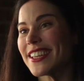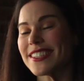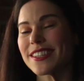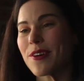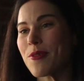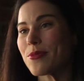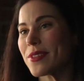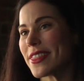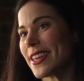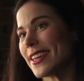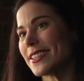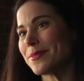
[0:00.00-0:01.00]
It's the whole
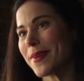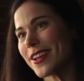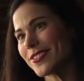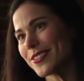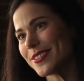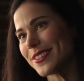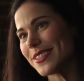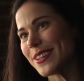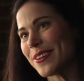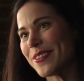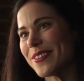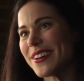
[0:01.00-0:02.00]
thing is magical.
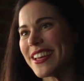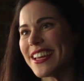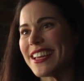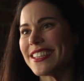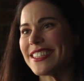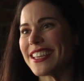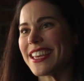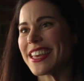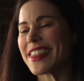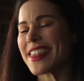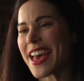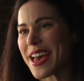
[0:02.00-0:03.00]
So
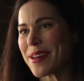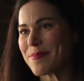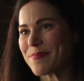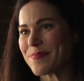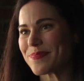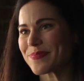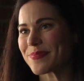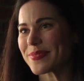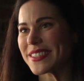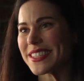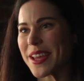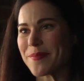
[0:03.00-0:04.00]
seeing them
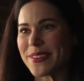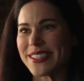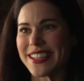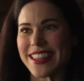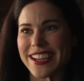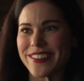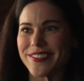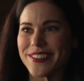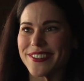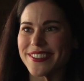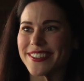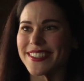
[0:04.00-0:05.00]
step into their
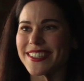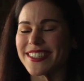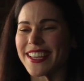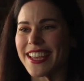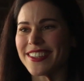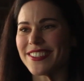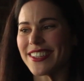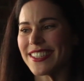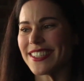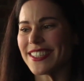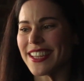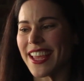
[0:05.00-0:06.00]
roles, I
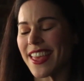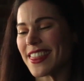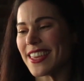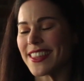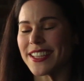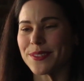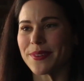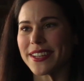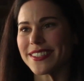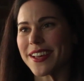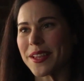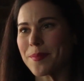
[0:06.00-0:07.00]
think that's what
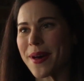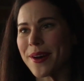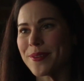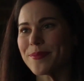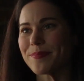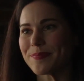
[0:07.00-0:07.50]
it's all about.